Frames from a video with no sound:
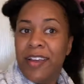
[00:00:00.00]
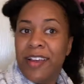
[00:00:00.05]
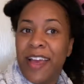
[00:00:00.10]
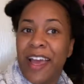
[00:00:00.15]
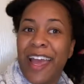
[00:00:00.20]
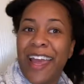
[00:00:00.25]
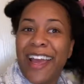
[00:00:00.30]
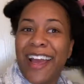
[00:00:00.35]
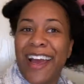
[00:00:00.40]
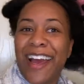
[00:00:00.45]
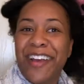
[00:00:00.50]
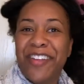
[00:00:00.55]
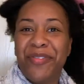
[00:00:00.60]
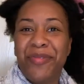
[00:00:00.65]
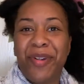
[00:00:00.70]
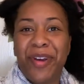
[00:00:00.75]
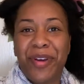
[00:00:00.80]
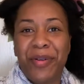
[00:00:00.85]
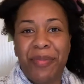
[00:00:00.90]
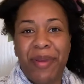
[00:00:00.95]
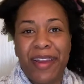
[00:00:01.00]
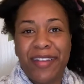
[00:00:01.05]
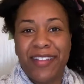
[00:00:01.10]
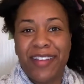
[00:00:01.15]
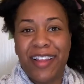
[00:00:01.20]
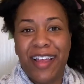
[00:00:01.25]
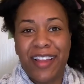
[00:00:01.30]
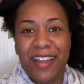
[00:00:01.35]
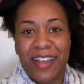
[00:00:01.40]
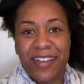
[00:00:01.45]
Hey guys, welcome back to
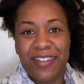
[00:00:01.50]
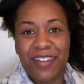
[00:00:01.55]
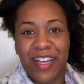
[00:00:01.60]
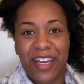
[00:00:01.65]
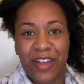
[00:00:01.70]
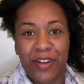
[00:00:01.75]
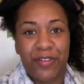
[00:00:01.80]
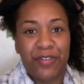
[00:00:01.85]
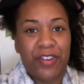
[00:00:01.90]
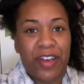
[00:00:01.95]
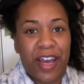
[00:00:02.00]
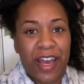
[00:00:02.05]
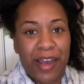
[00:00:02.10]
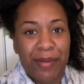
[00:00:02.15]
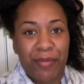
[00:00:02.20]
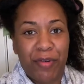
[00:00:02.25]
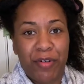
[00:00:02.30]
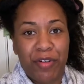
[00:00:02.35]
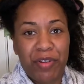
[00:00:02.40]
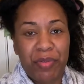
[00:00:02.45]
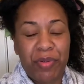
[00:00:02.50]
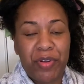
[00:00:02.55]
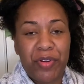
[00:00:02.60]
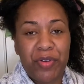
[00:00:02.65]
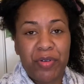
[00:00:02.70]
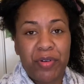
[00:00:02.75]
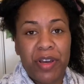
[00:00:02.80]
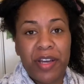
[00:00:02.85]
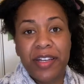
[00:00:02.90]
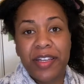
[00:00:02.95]
Lala's Lounge. I'm going to be
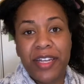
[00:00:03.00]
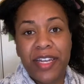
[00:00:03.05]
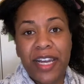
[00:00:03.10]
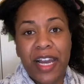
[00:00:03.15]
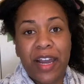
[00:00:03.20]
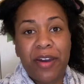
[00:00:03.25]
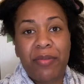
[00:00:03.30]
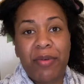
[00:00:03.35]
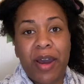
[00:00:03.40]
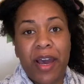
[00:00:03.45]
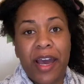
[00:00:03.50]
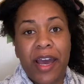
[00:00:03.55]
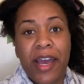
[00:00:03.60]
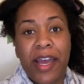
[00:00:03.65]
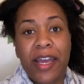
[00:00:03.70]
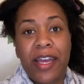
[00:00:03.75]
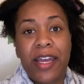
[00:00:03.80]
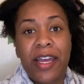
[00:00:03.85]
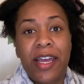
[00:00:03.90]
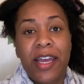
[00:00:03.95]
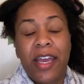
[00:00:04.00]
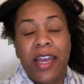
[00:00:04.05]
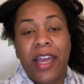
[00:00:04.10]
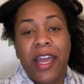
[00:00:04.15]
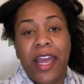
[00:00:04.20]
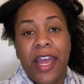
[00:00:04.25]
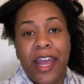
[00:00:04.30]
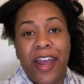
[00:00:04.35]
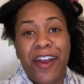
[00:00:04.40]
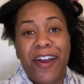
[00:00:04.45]
doing a DIY
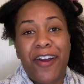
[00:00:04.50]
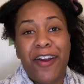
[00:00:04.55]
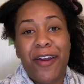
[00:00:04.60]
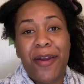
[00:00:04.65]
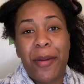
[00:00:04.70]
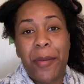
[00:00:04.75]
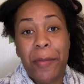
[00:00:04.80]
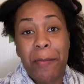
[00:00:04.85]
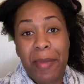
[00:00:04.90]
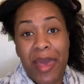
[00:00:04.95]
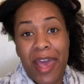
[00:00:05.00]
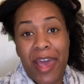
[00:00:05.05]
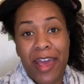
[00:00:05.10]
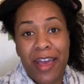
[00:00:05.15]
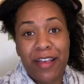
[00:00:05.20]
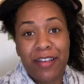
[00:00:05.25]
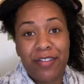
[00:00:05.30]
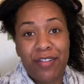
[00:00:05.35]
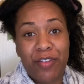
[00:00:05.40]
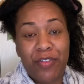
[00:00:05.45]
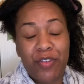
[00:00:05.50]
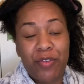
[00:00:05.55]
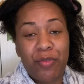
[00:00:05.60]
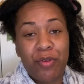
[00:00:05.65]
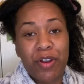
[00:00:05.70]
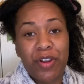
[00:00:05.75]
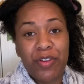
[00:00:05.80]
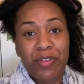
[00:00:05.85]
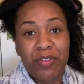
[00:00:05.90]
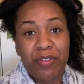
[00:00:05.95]
hair mask. So if you
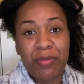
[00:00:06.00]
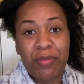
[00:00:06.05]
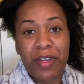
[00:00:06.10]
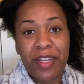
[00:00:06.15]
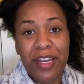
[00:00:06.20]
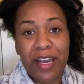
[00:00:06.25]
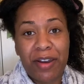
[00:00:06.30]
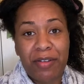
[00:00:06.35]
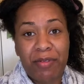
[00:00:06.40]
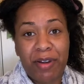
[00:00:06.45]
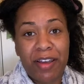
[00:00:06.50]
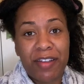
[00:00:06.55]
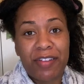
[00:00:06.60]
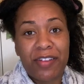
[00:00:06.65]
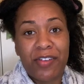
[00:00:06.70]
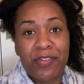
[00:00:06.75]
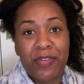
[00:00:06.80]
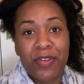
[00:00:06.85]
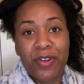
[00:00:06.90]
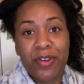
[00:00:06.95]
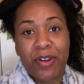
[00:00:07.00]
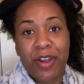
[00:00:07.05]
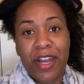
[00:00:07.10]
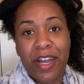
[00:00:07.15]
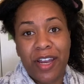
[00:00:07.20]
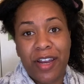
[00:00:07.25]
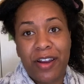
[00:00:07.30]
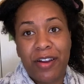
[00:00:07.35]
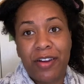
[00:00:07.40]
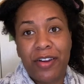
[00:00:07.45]
want to do some DIY stuff on your
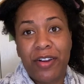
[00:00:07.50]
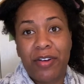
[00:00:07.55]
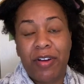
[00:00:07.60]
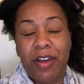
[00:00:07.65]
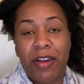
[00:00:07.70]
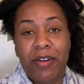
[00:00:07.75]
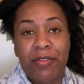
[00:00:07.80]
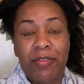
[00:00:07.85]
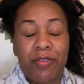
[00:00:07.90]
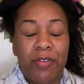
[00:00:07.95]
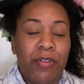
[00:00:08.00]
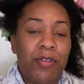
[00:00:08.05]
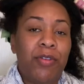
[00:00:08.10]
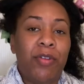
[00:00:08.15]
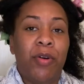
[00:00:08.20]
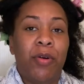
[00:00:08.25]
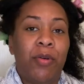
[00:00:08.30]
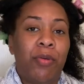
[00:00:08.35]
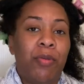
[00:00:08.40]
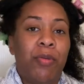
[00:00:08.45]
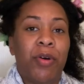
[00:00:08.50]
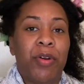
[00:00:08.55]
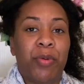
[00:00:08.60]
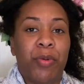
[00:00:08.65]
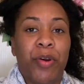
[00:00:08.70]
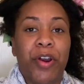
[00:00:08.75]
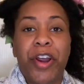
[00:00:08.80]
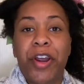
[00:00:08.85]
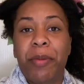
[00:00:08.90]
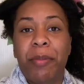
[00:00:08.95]
hair and don't want to
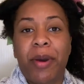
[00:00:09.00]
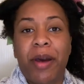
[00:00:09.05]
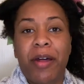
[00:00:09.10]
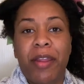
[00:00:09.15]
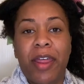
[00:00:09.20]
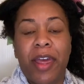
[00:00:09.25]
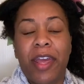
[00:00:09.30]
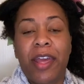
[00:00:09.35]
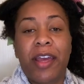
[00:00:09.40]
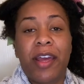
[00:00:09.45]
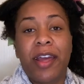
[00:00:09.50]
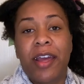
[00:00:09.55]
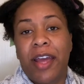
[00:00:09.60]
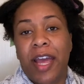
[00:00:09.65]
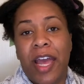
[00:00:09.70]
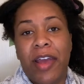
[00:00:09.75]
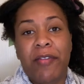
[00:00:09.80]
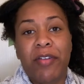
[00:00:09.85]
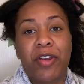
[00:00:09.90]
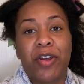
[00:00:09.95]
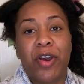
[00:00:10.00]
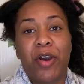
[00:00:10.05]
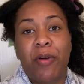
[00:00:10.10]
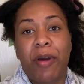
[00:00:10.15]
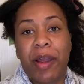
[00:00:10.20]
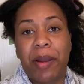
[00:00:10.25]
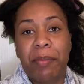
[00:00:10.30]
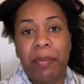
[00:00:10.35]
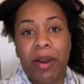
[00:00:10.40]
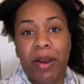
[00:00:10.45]
worry about like having to go
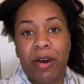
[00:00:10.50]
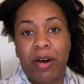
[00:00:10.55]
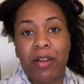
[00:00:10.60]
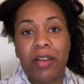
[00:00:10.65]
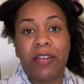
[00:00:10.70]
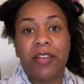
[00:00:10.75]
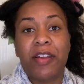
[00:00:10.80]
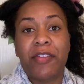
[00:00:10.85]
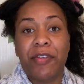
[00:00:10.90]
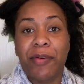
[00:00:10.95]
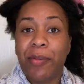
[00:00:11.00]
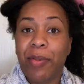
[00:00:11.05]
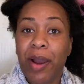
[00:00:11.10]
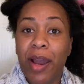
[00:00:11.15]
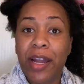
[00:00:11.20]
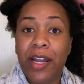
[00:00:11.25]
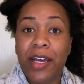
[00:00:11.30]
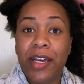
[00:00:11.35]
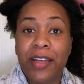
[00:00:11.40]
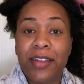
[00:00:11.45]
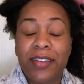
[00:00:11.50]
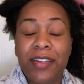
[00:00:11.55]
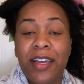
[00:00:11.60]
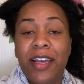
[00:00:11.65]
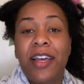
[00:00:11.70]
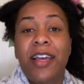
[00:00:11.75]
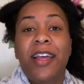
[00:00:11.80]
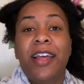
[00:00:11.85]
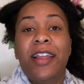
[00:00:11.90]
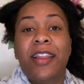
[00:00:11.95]
out and buy all these different products,
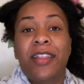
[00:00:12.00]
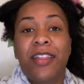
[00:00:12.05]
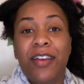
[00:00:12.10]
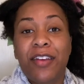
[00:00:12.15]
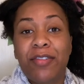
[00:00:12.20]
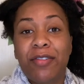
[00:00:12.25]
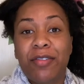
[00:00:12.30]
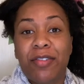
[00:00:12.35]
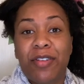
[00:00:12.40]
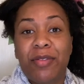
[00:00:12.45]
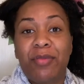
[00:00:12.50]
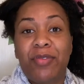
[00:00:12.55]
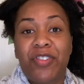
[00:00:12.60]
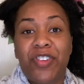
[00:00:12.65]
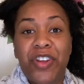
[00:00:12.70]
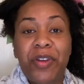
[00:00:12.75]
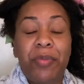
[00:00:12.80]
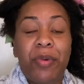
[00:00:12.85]
these are some cheap